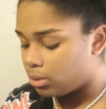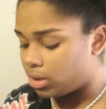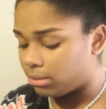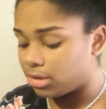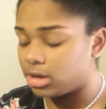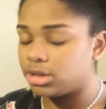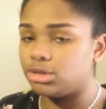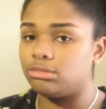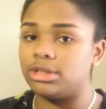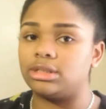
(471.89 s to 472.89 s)
what I'm gonna
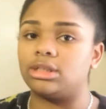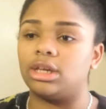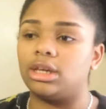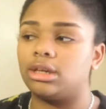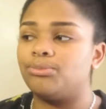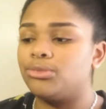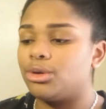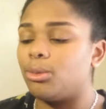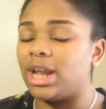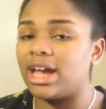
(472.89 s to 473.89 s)
do is like
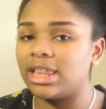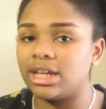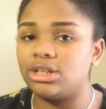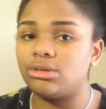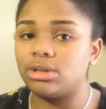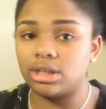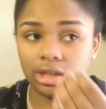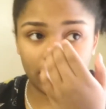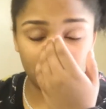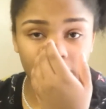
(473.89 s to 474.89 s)
what I like doing
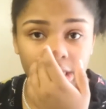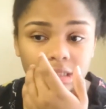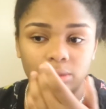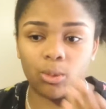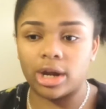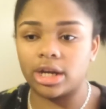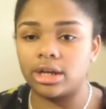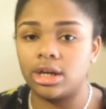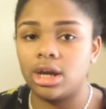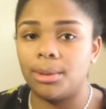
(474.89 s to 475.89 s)
is
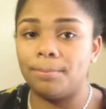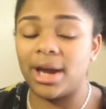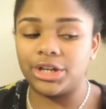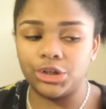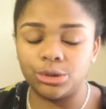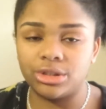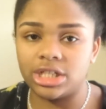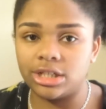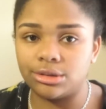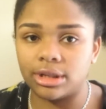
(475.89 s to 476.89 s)
wear my new
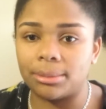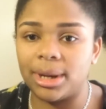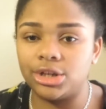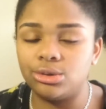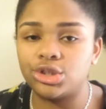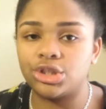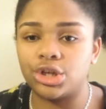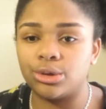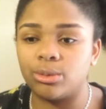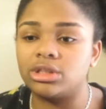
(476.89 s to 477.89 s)
jeans or like my new
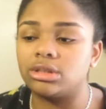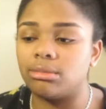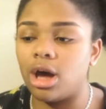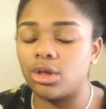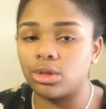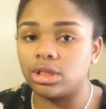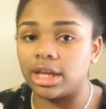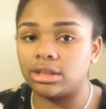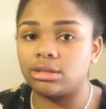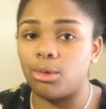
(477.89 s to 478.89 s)
shirt with some up,
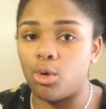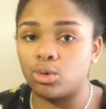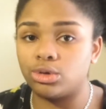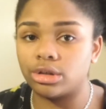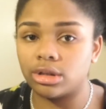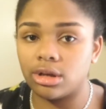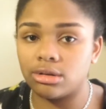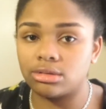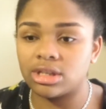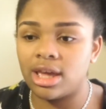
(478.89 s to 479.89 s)
like some older
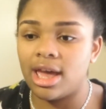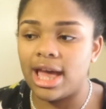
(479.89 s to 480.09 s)
clothes